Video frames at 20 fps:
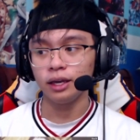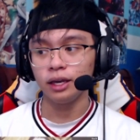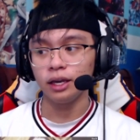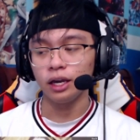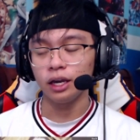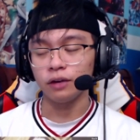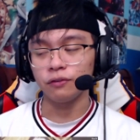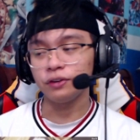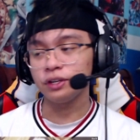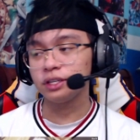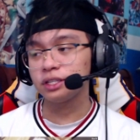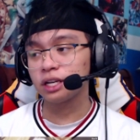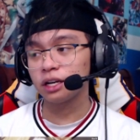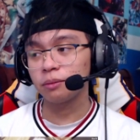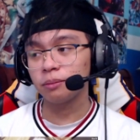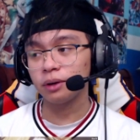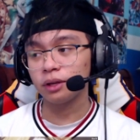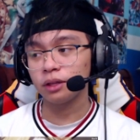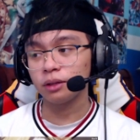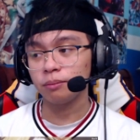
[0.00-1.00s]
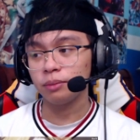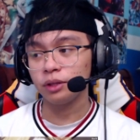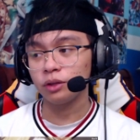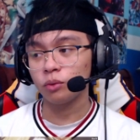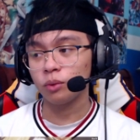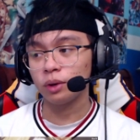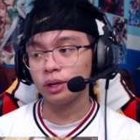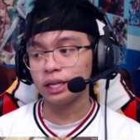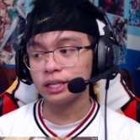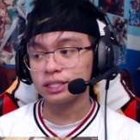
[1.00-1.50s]
if he's gonna be the
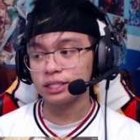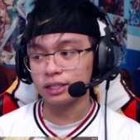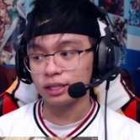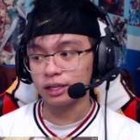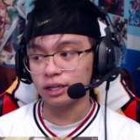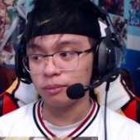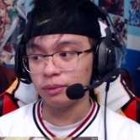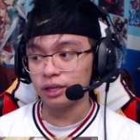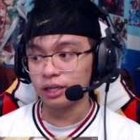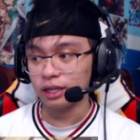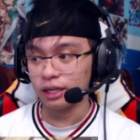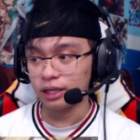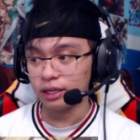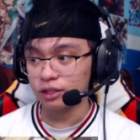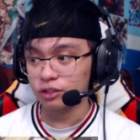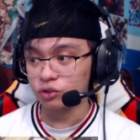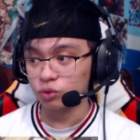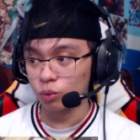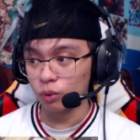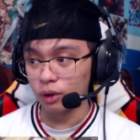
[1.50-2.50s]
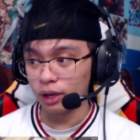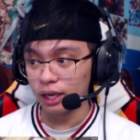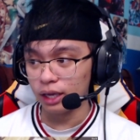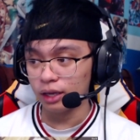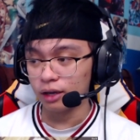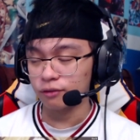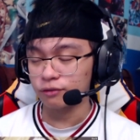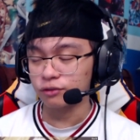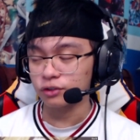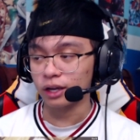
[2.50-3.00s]
one that's gonna be in his way
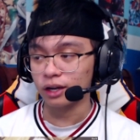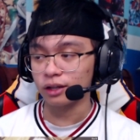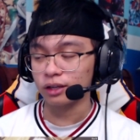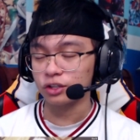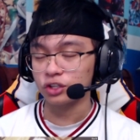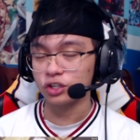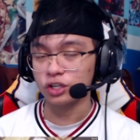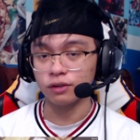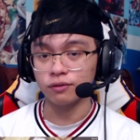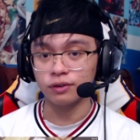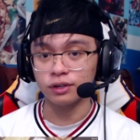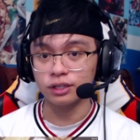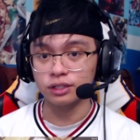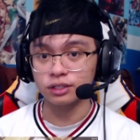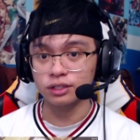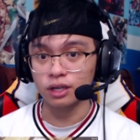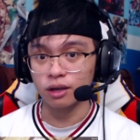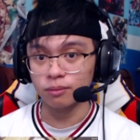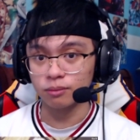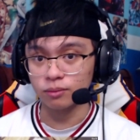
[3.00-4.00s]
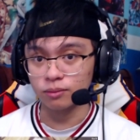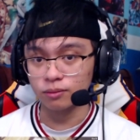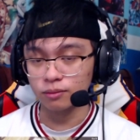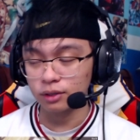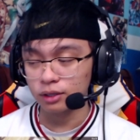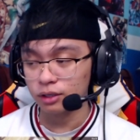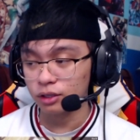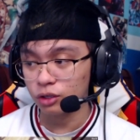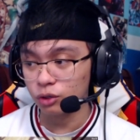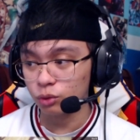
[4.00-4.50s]
of trying to achieve his um
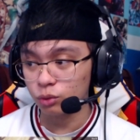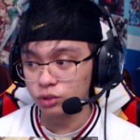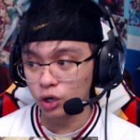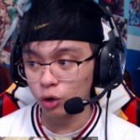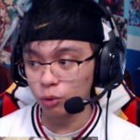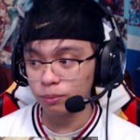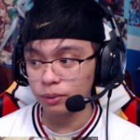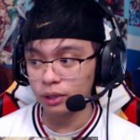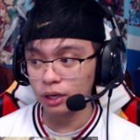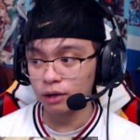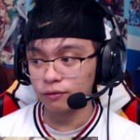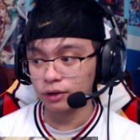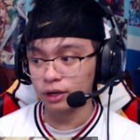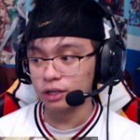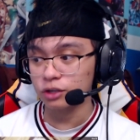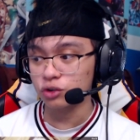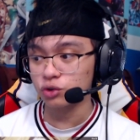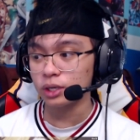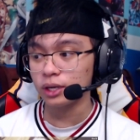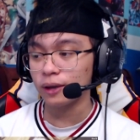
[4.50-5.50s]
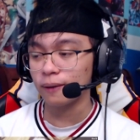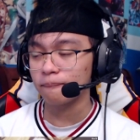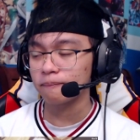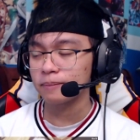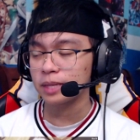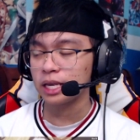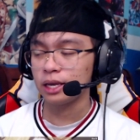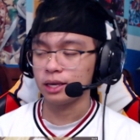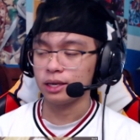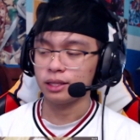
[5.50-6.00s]
utopia of a country,
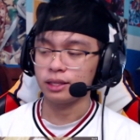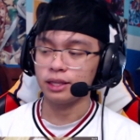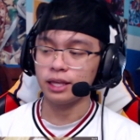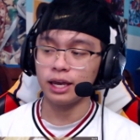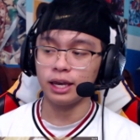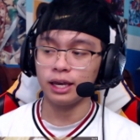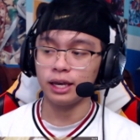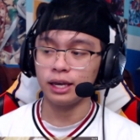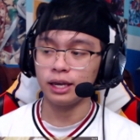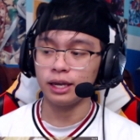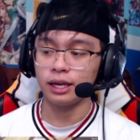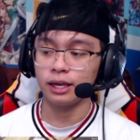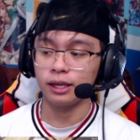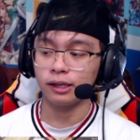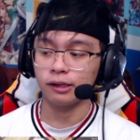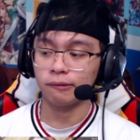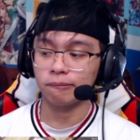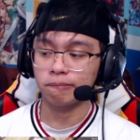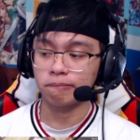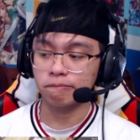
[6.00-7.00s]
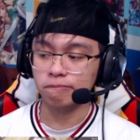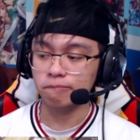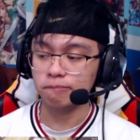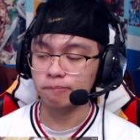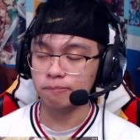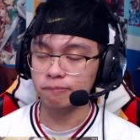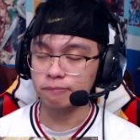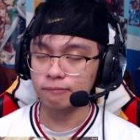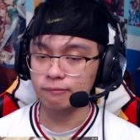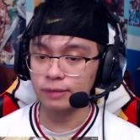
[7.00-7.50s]
then
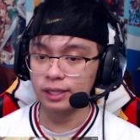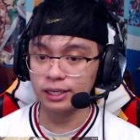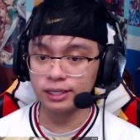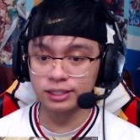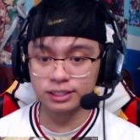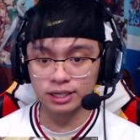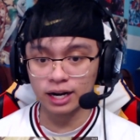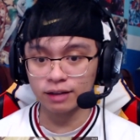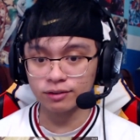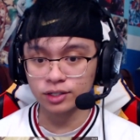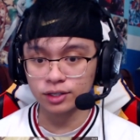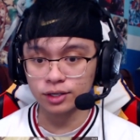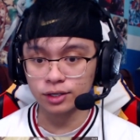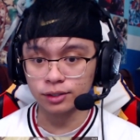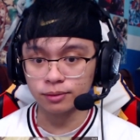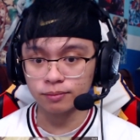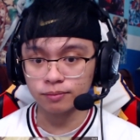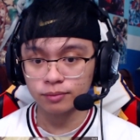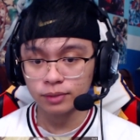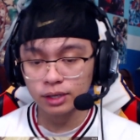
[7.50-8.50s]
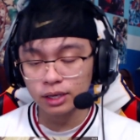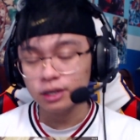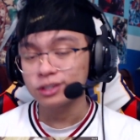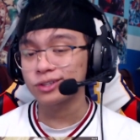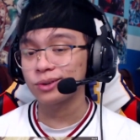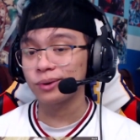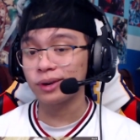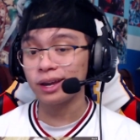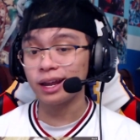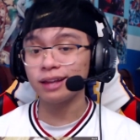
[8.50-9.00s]
he's gonna have to kill him.
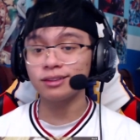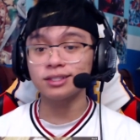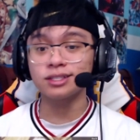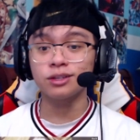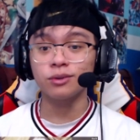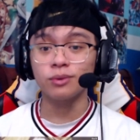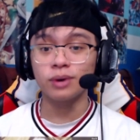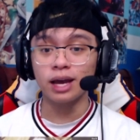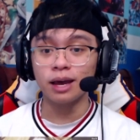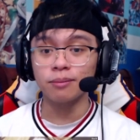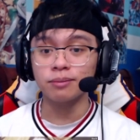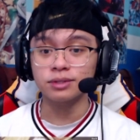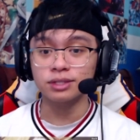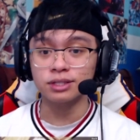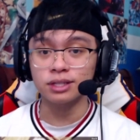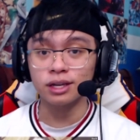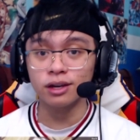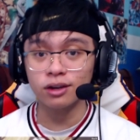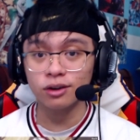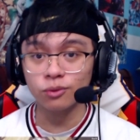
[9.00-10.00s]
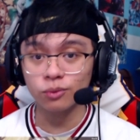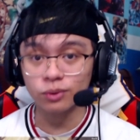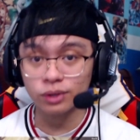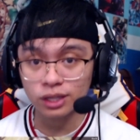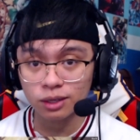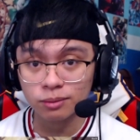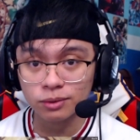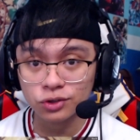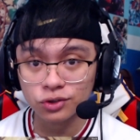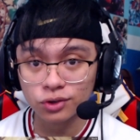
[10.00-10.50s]
So we're gonna have to see what happens there with
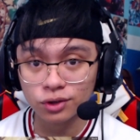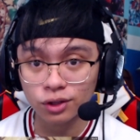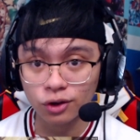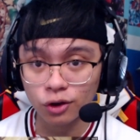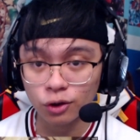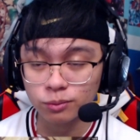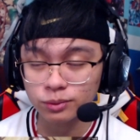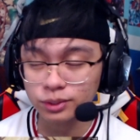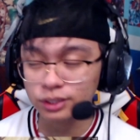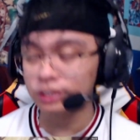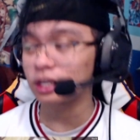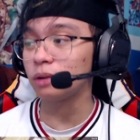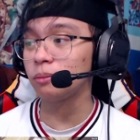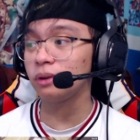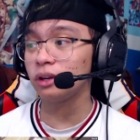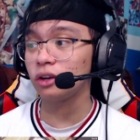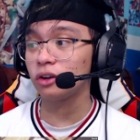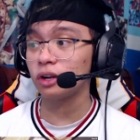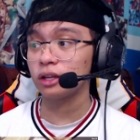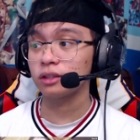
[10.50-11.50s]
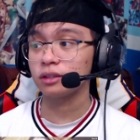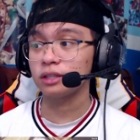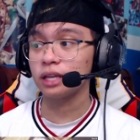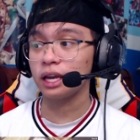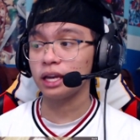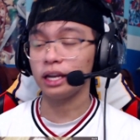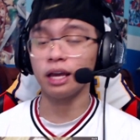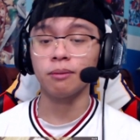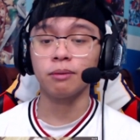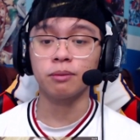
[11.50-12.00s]
him and Sherlock Holmes. It's gonna be good uh,
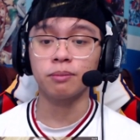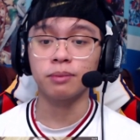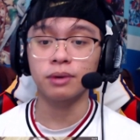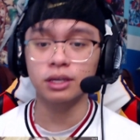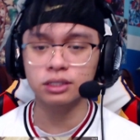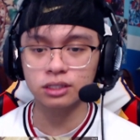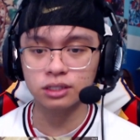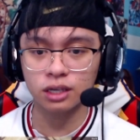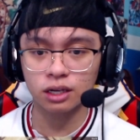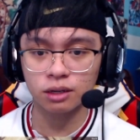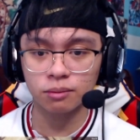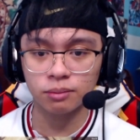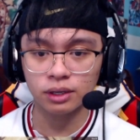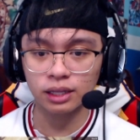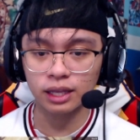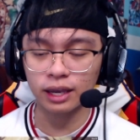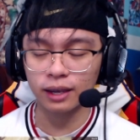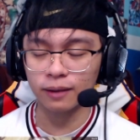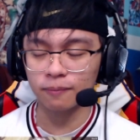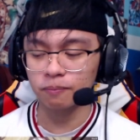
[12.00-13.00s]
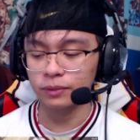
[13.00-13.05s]
dynamic because it's gonna be like